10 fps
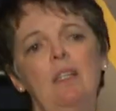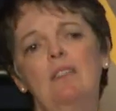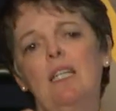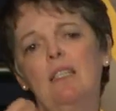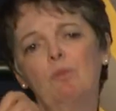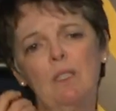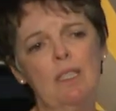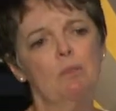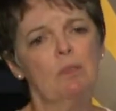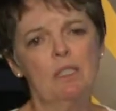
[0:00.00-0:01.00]
that what
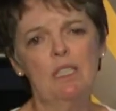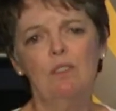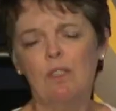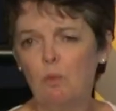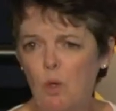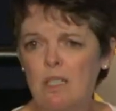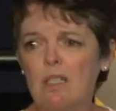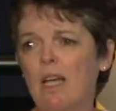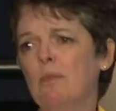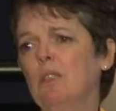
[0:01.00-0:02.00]
they believe at one
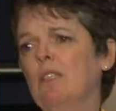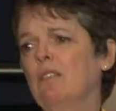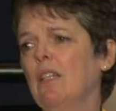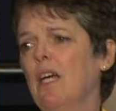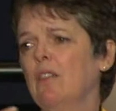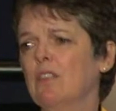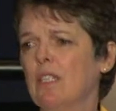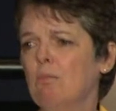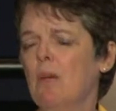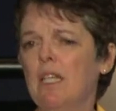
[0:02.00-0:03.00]
time in their lives
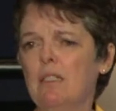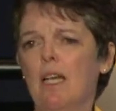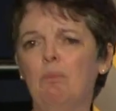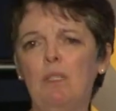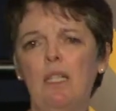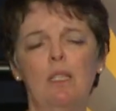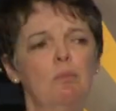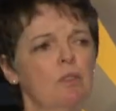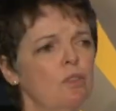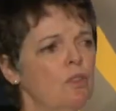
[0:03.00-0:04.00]
they might not be
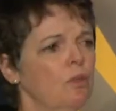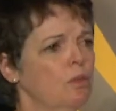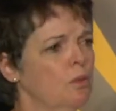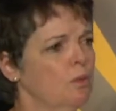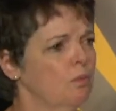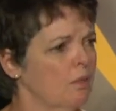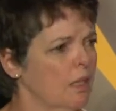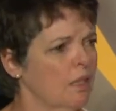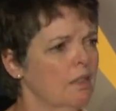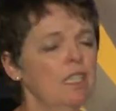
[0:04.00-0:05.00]
able to
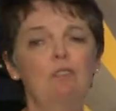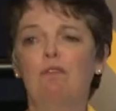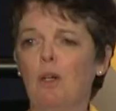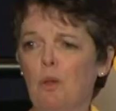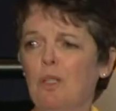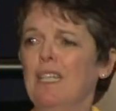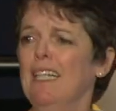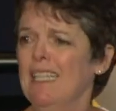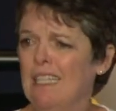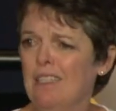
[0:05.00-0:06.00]
uh, evoke
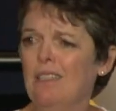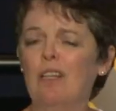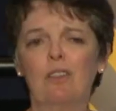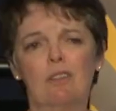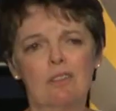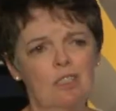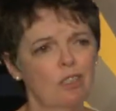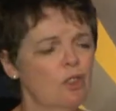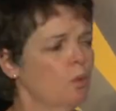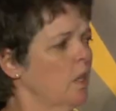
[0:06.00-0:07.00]
in another
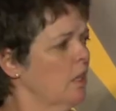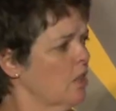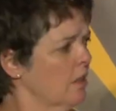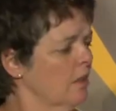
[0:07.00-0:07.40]
situation.